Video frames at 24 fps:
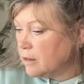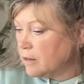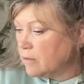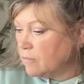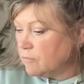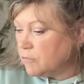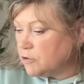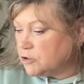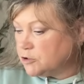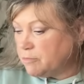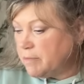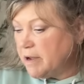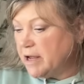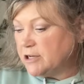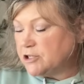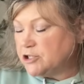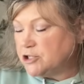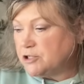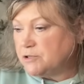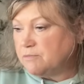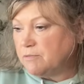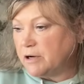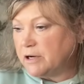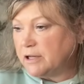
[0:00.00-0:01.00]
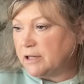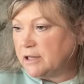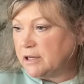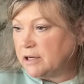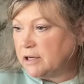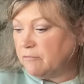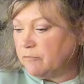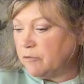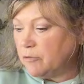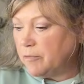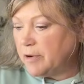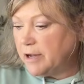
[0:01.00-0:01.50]
which matches one of the
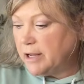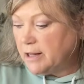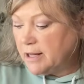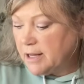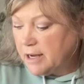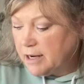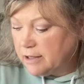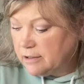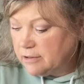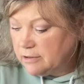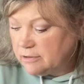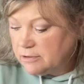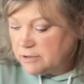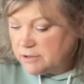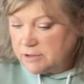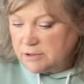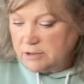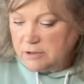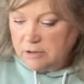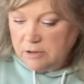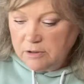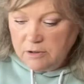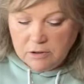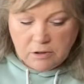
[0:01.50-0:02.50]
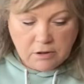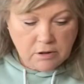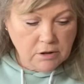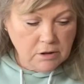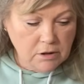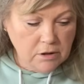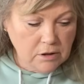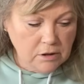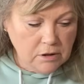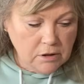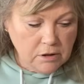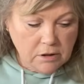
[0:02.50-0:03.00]
giveaway liners.
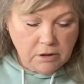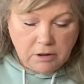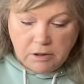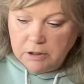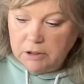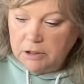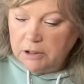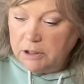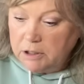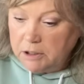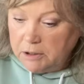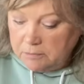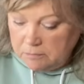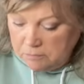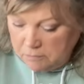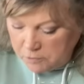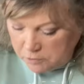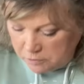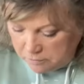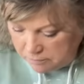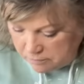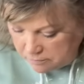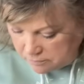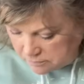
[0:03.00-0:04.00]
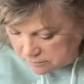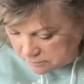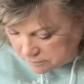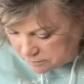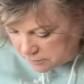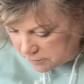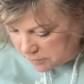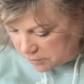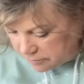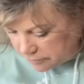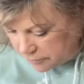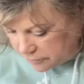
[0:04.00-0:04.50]
And then
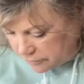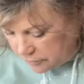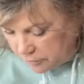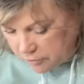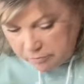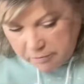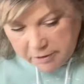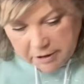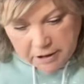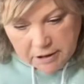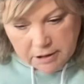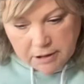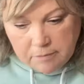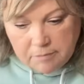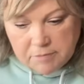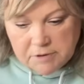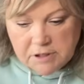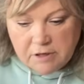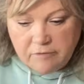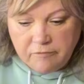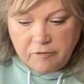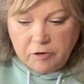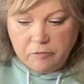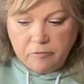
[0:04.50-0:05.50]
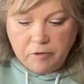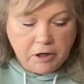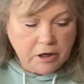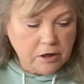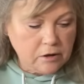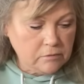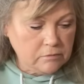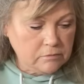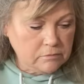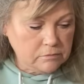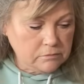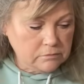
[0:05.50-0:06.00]
I'm throwing my clips everywhere.
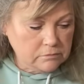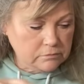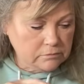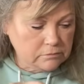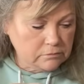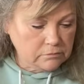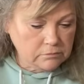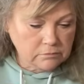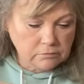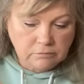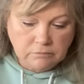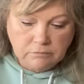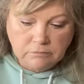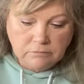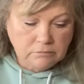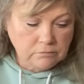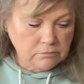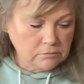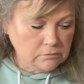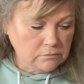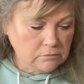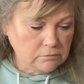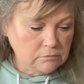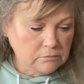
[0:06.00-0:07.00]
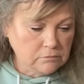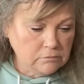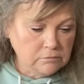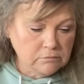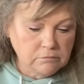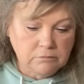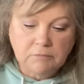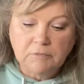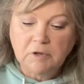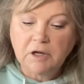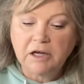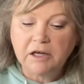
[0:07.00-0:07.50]

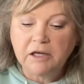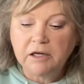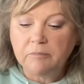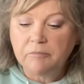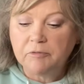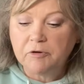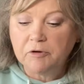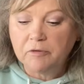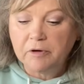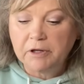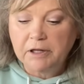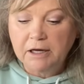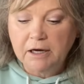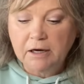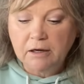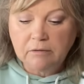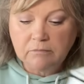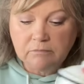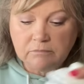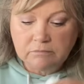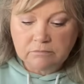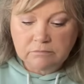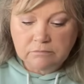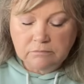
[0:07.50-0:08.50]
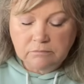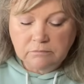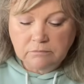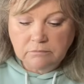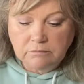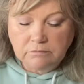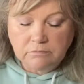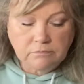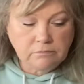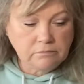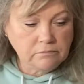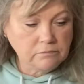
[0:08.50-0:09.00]
I keep doing
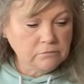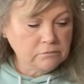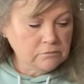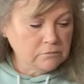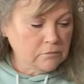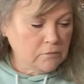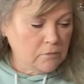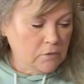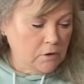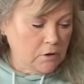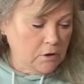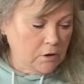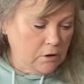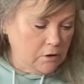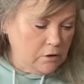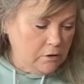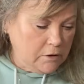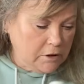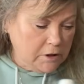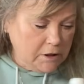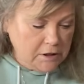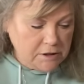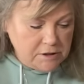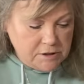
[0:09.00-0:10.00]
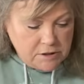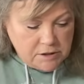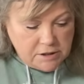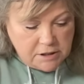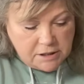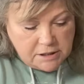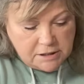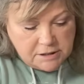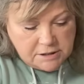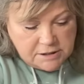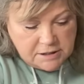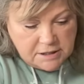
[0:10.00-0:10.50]
that. Okay, so
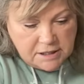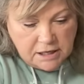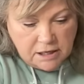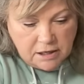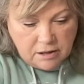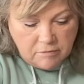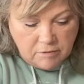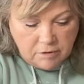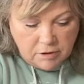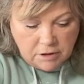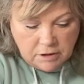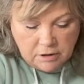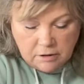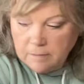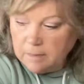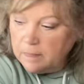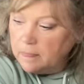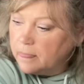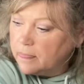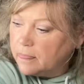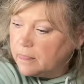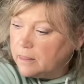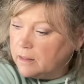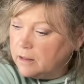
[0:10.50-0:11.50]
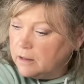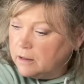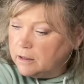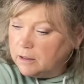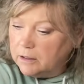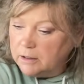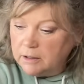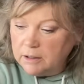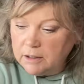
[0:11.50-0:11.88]
that's that one. And